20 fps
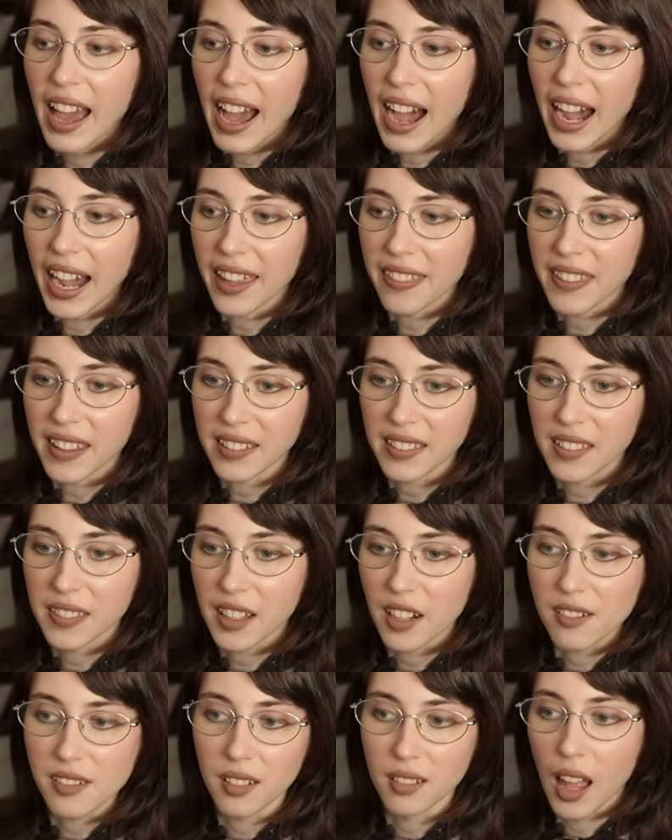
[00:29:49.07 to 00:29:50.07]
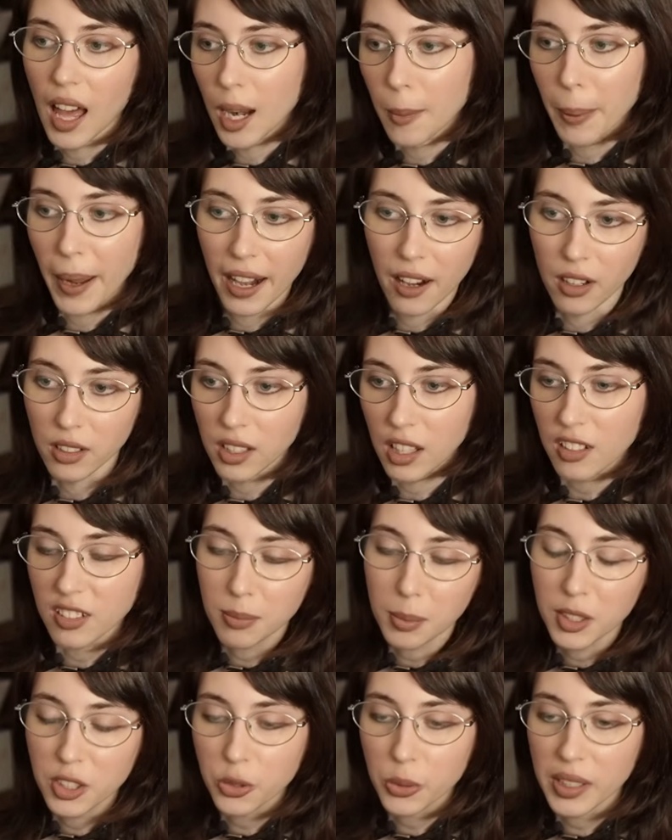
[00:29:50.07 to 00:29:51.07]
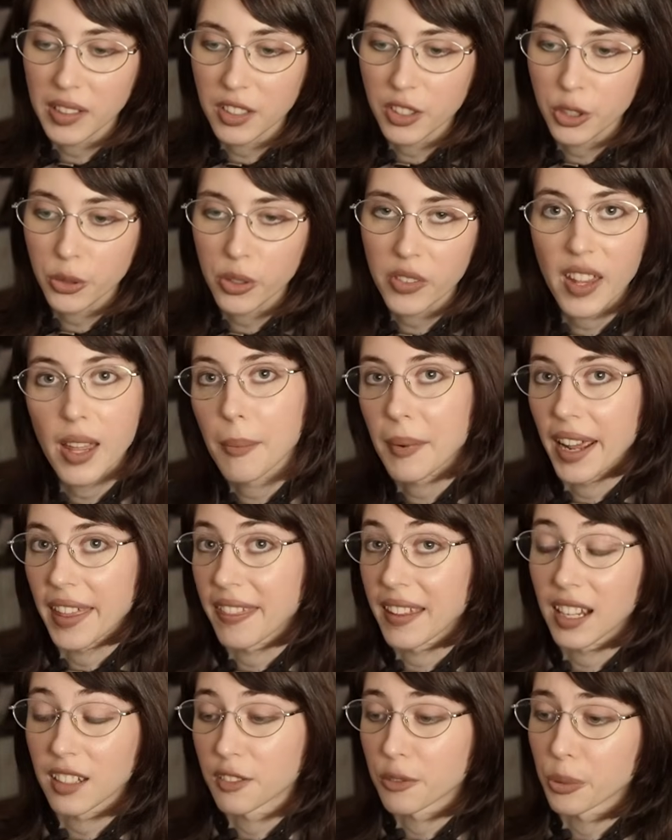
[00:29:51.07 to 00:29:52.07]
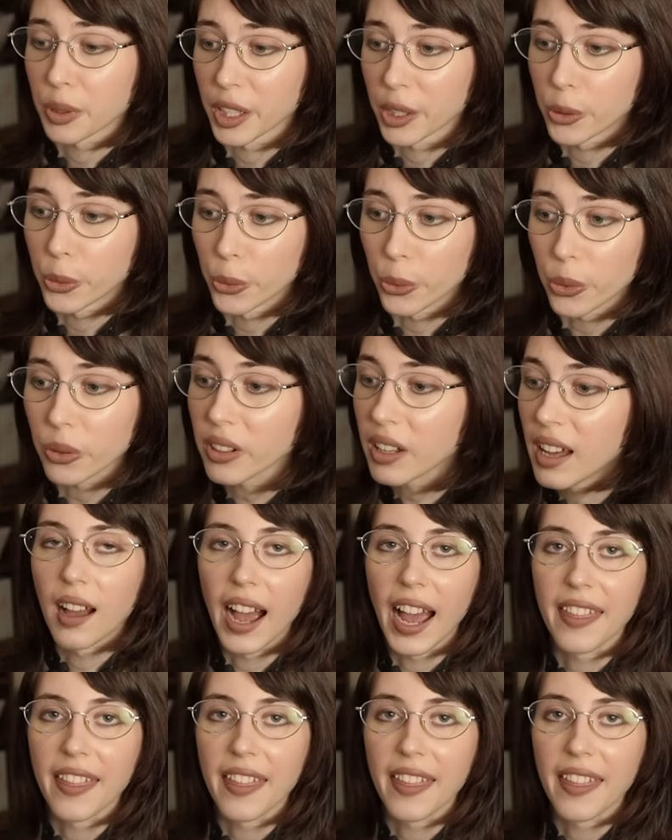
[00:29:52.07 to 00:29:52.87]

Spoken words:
I think that there's a lot of parallels between the two of them, and I think it's really cool.